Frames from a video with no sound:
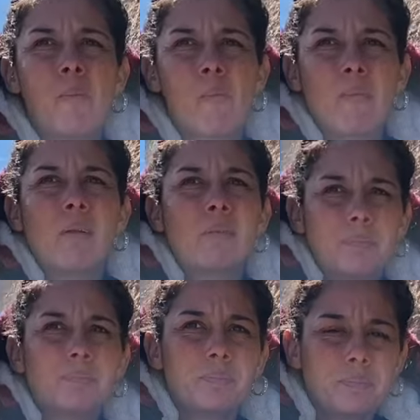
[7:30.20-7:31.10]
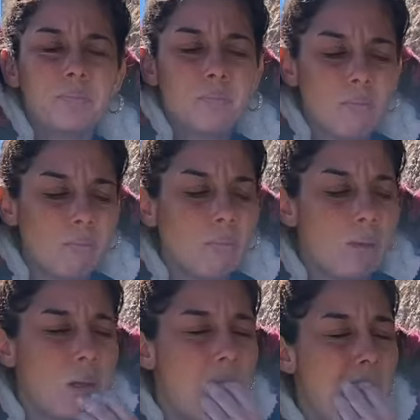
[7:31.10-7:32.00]
Yeah.
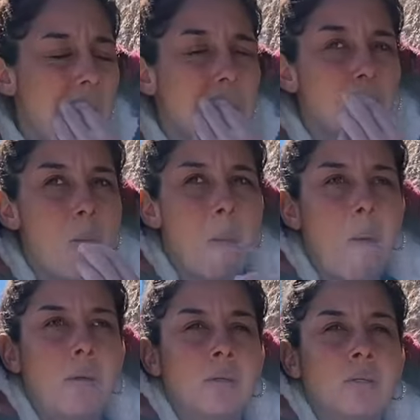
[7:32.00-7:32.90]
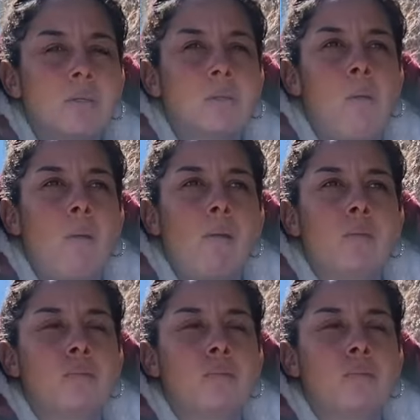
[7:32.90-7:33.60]
Did you feel good while you're in there?